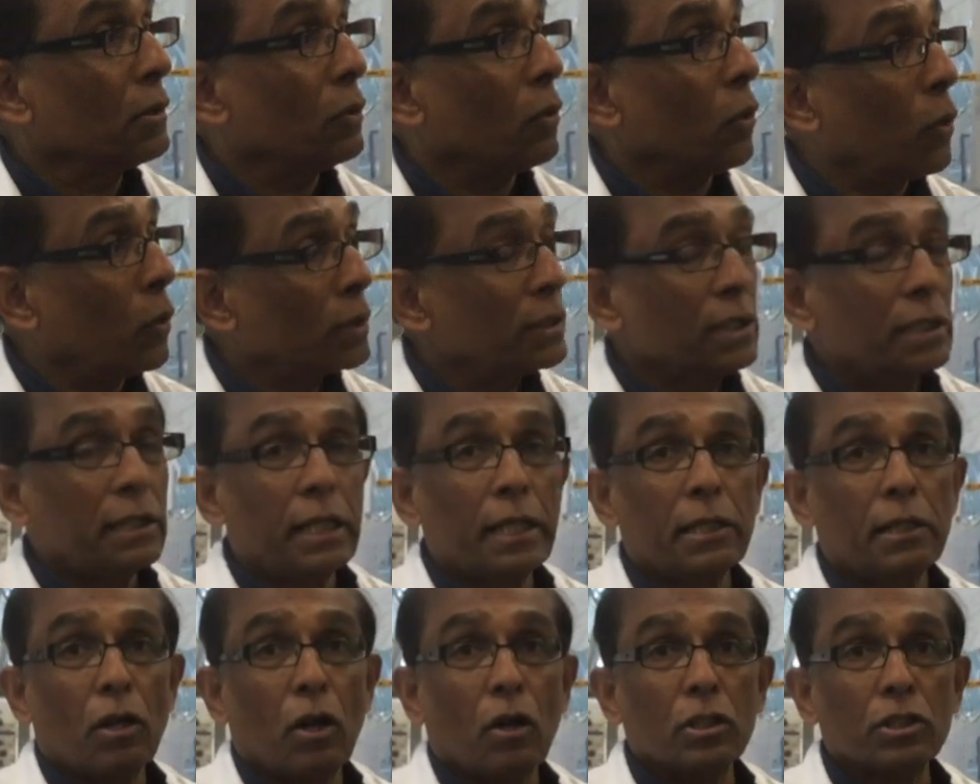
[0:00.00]
All the
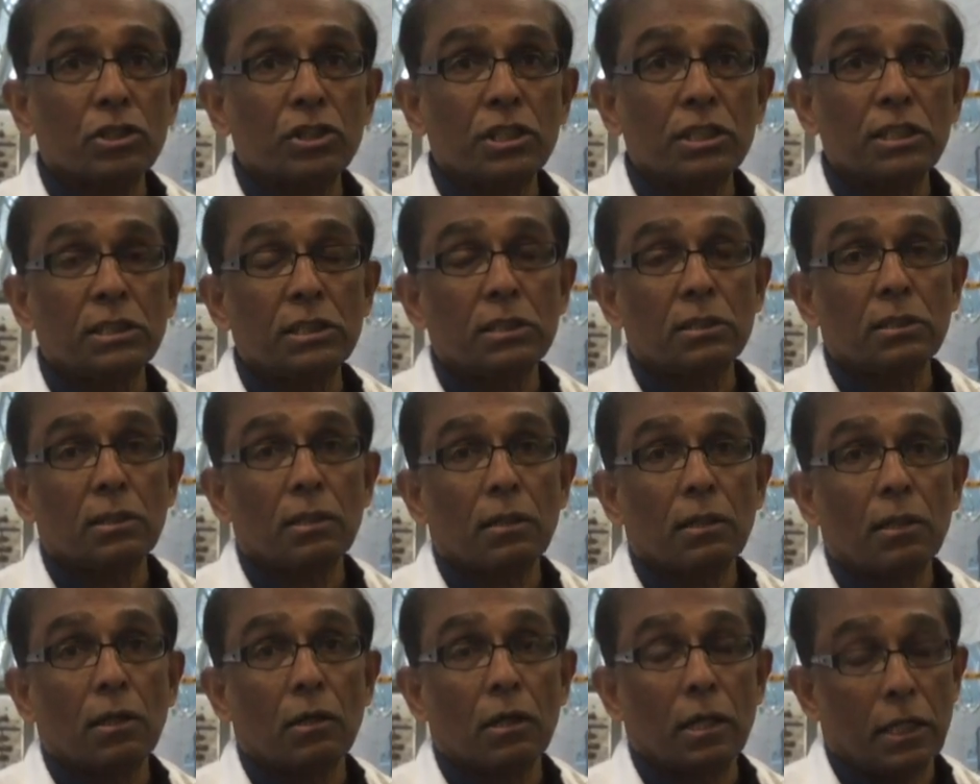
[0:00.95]
technologies,
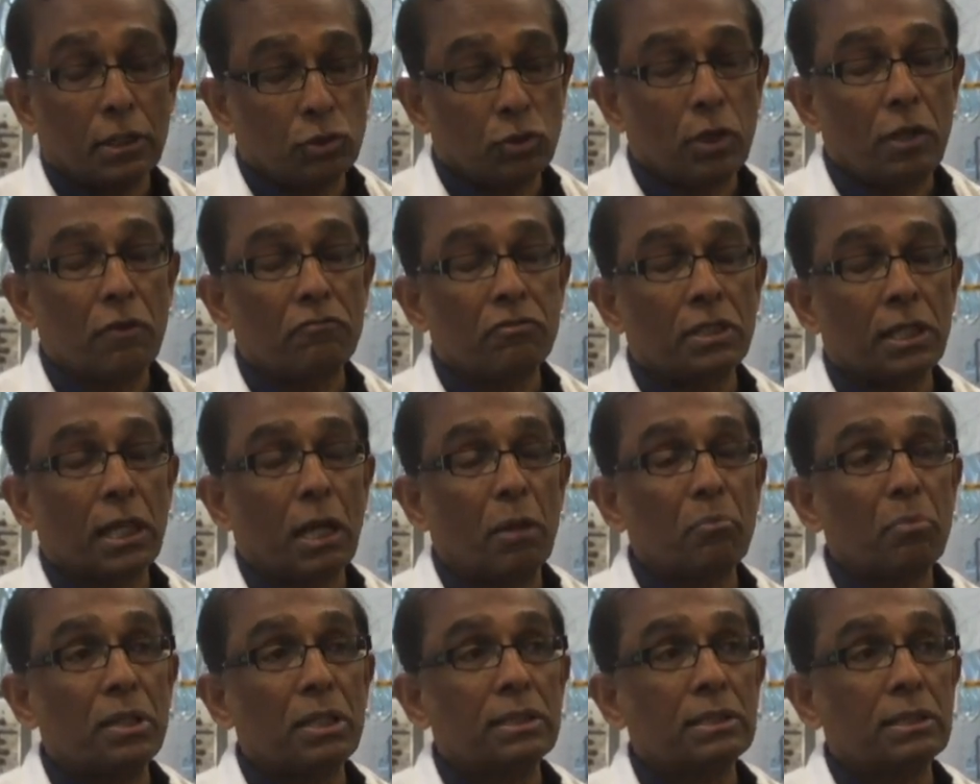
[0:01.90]
SOFC
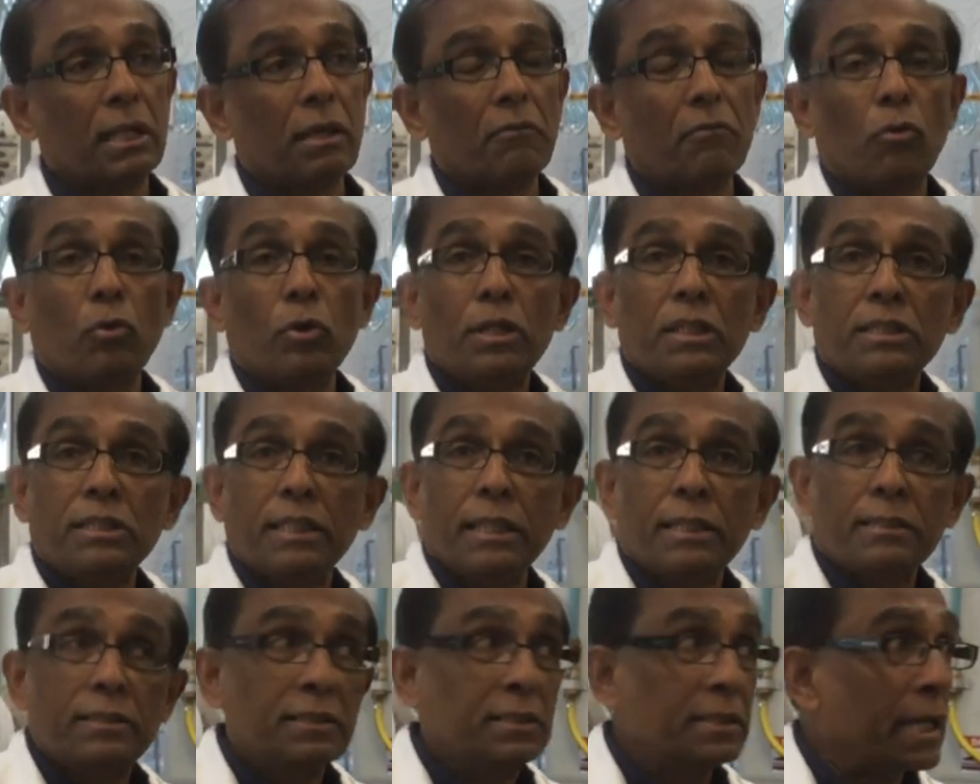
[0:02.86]
companies have only
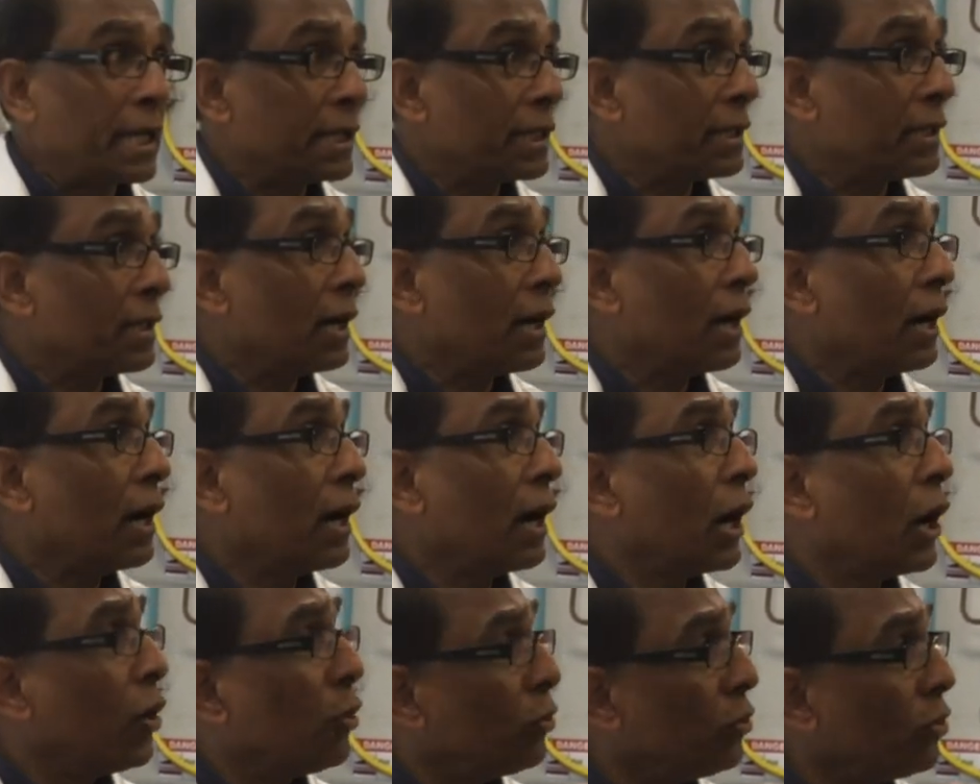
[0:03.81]
stated
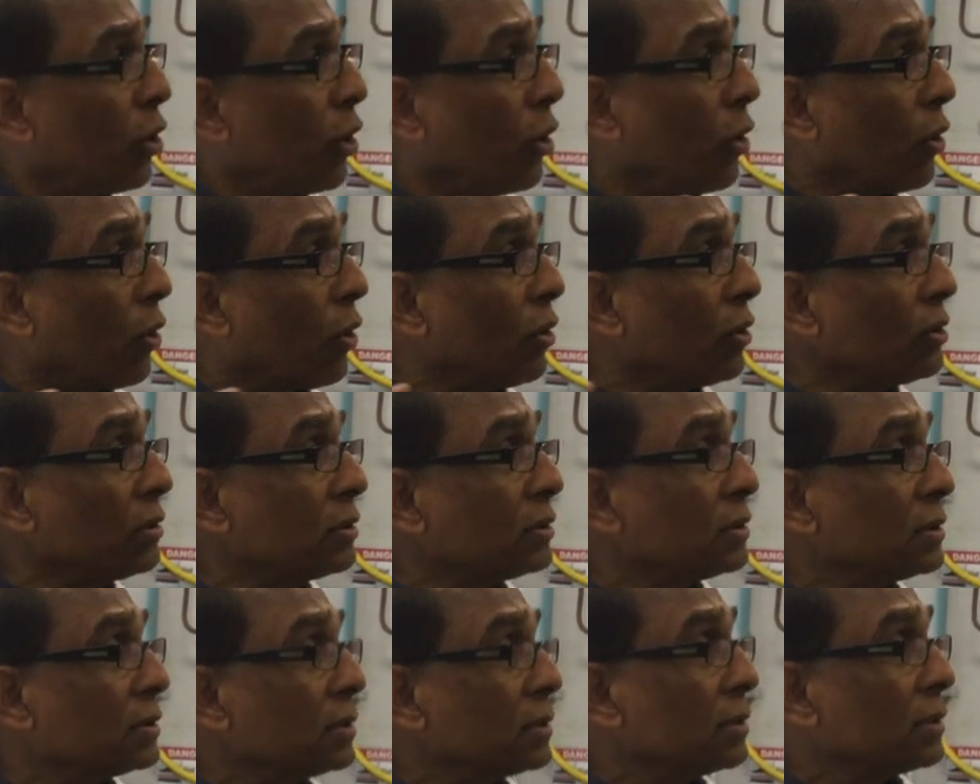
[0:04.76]
how long
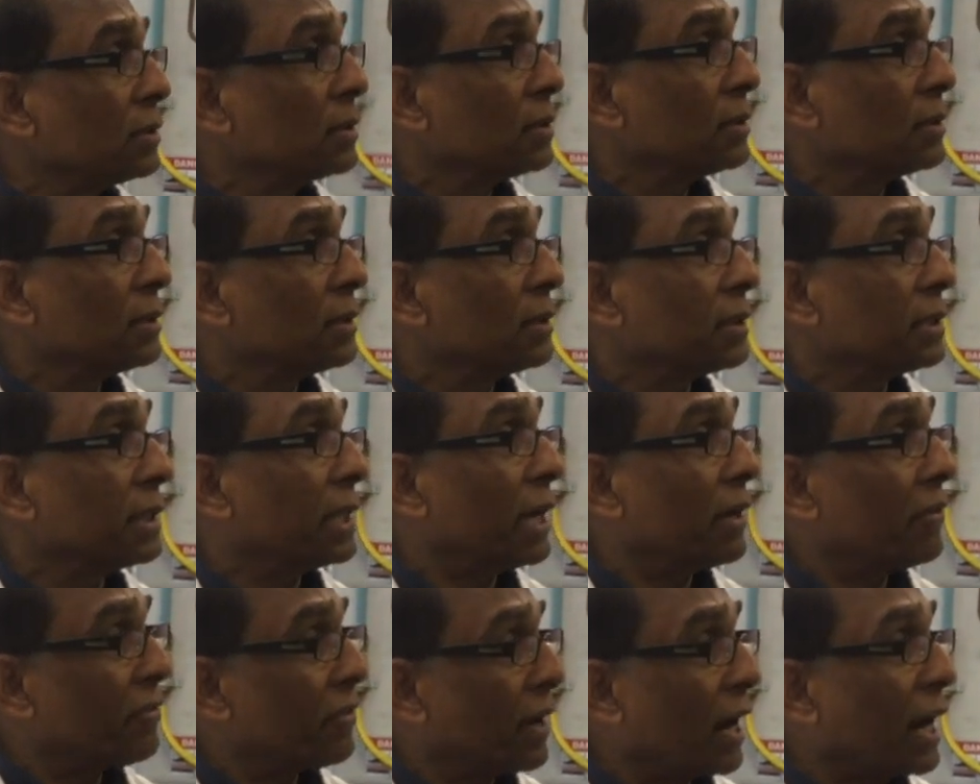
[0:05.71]
they
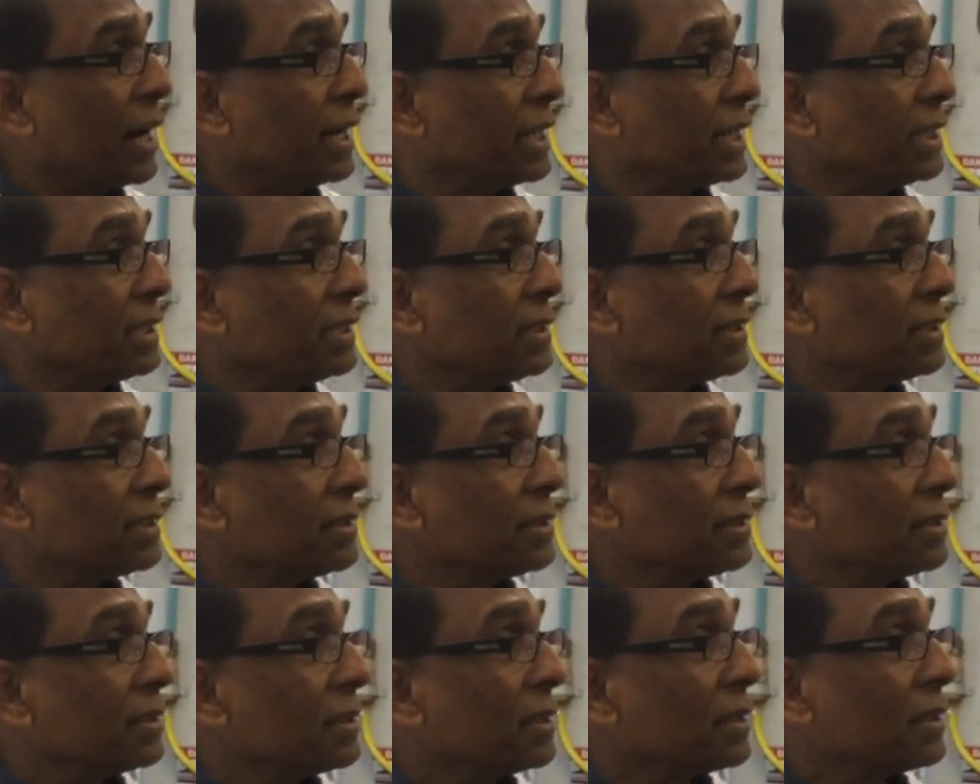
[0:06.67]
have run it,
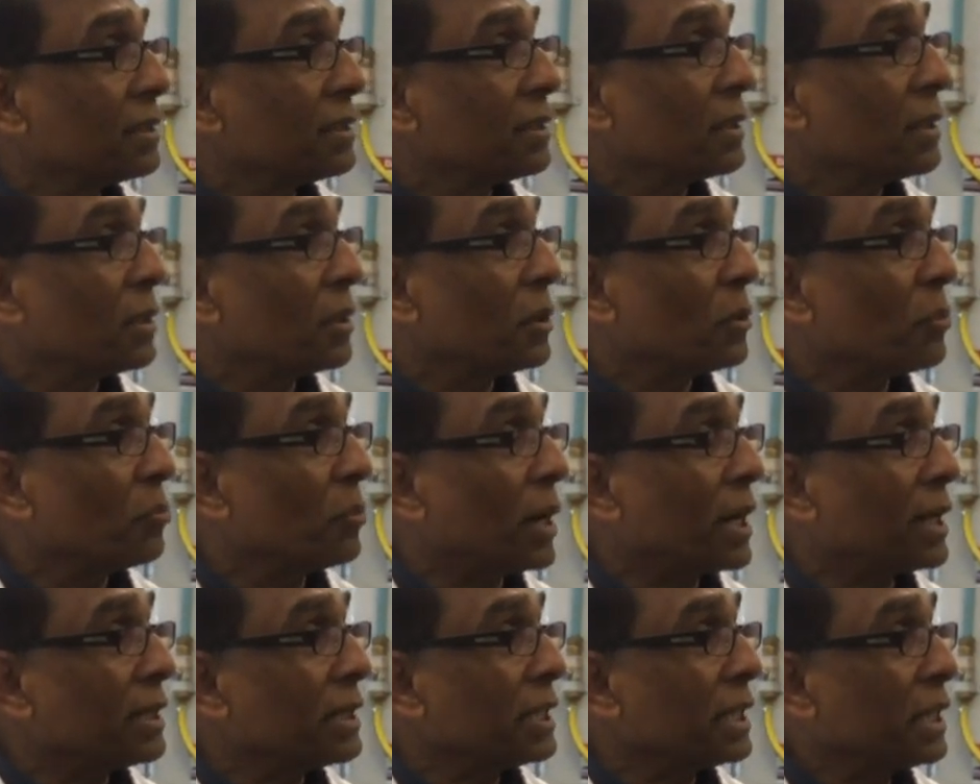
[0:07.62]

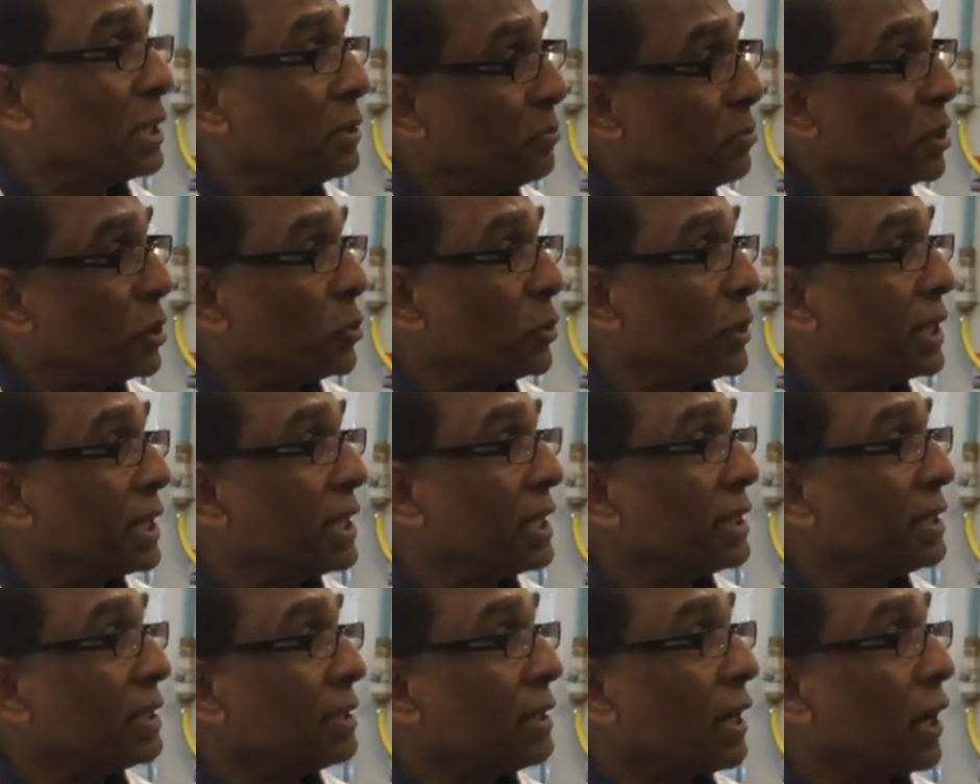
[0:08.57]
but in
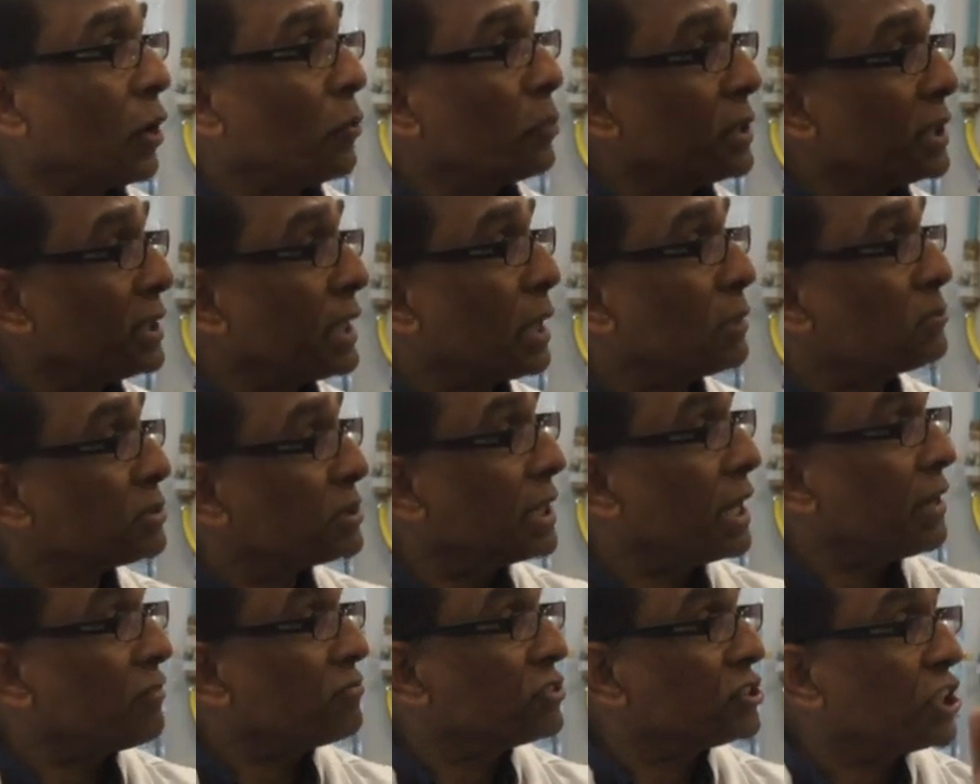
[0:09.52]
between, how many times they
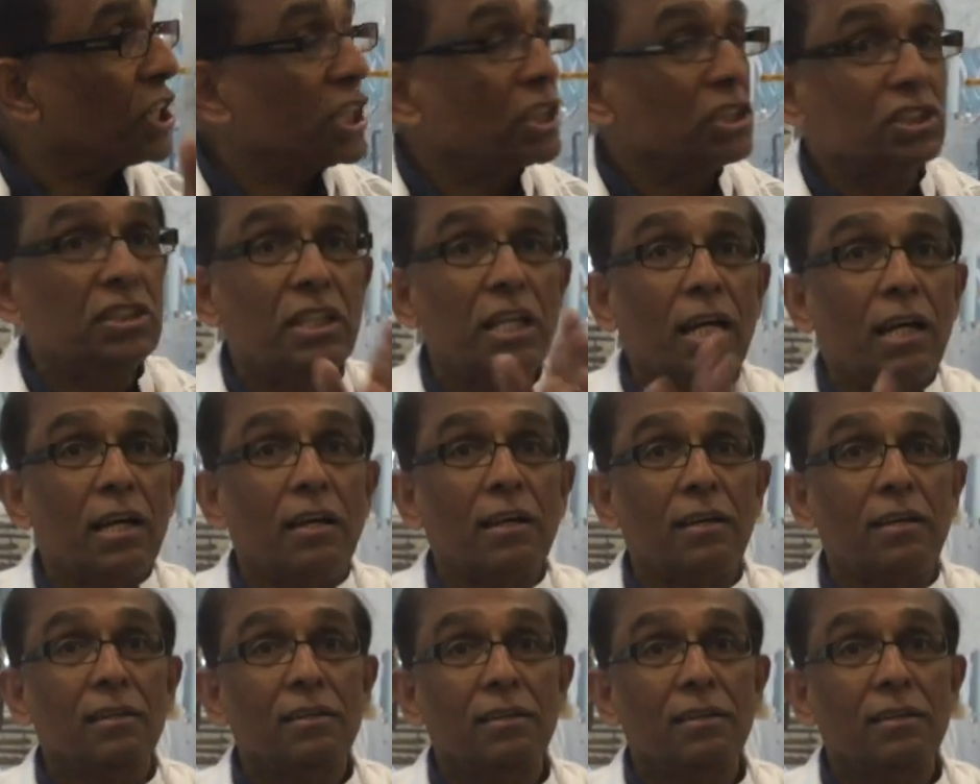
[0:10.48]
have changed their